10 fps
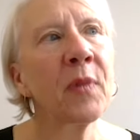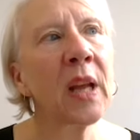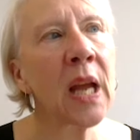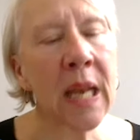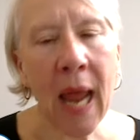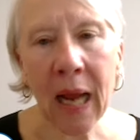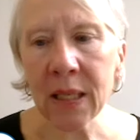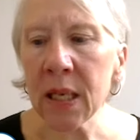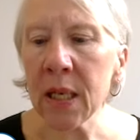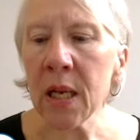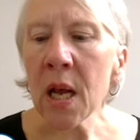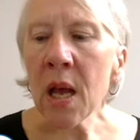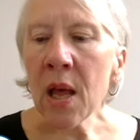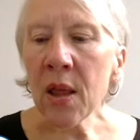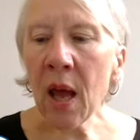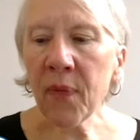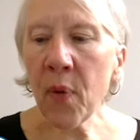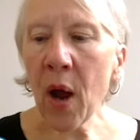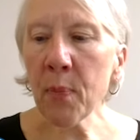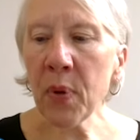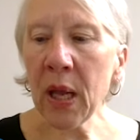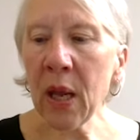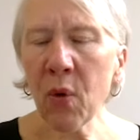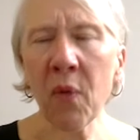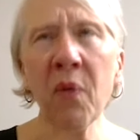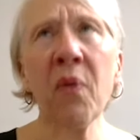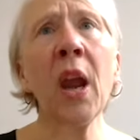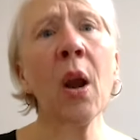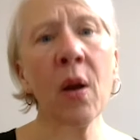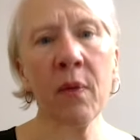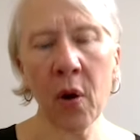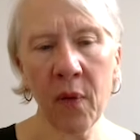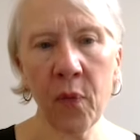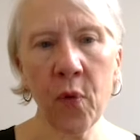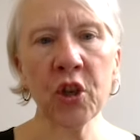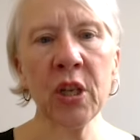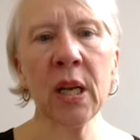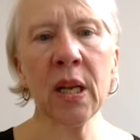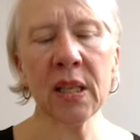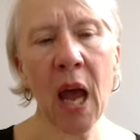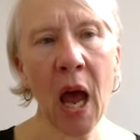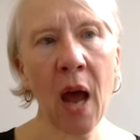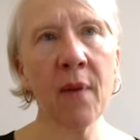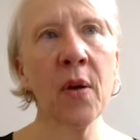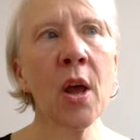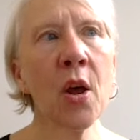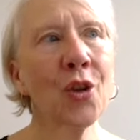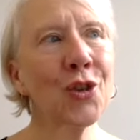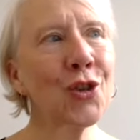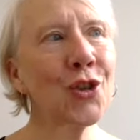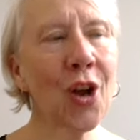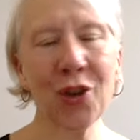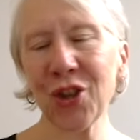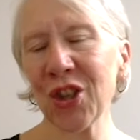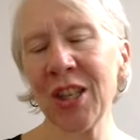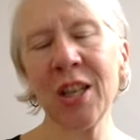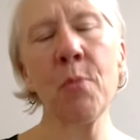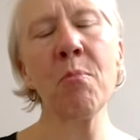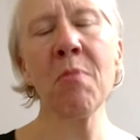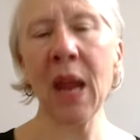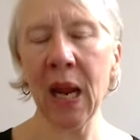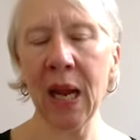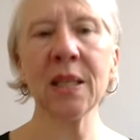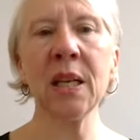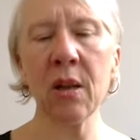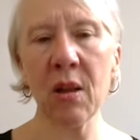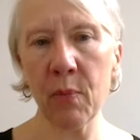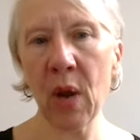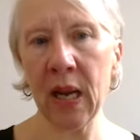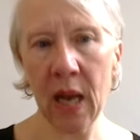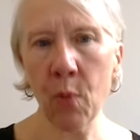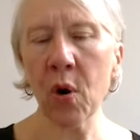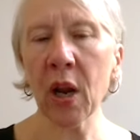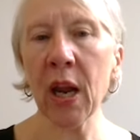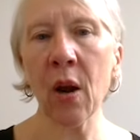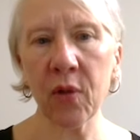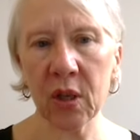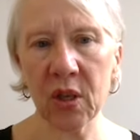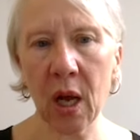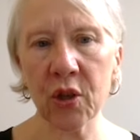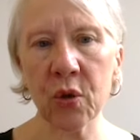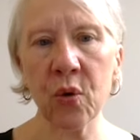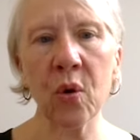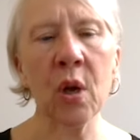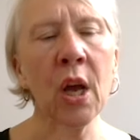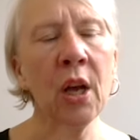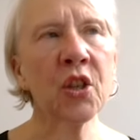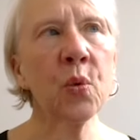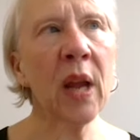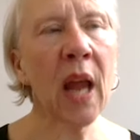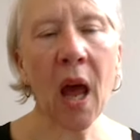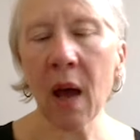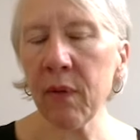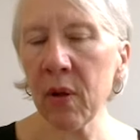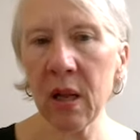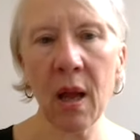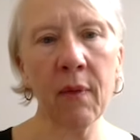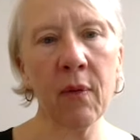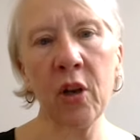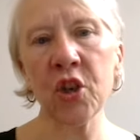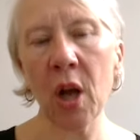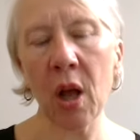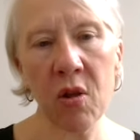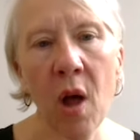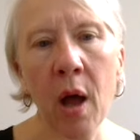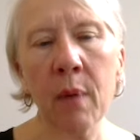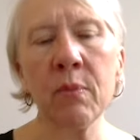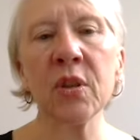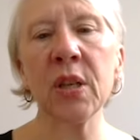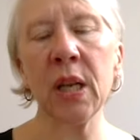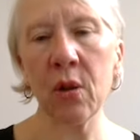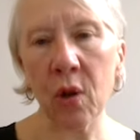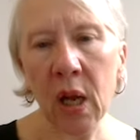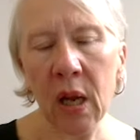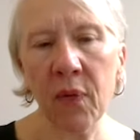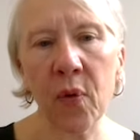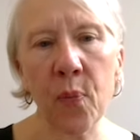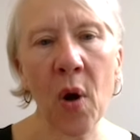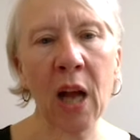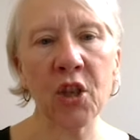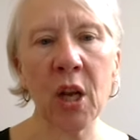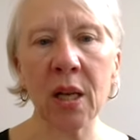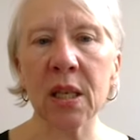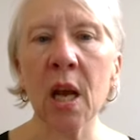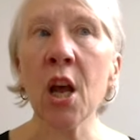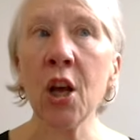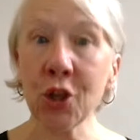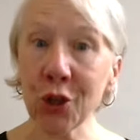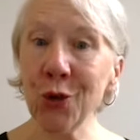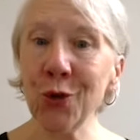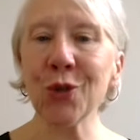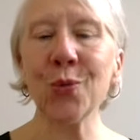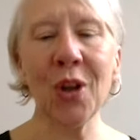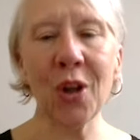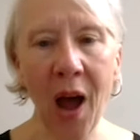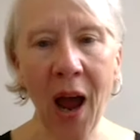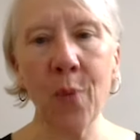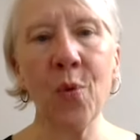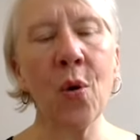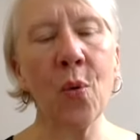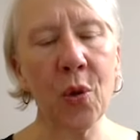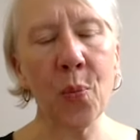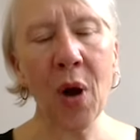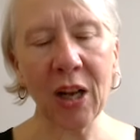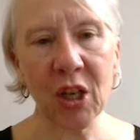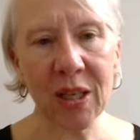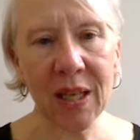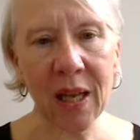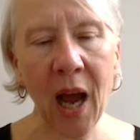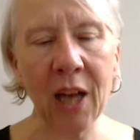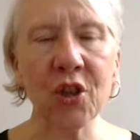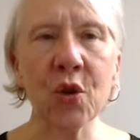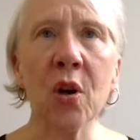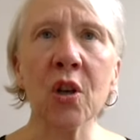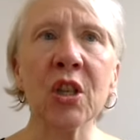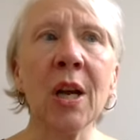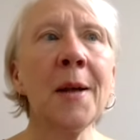Connected, the FYP, we're very, very fortunate to have such an amazing alumni network here at the Tuck School. So we heavily leverage alums in looking for projects. Students will, I will, with the projects that I source.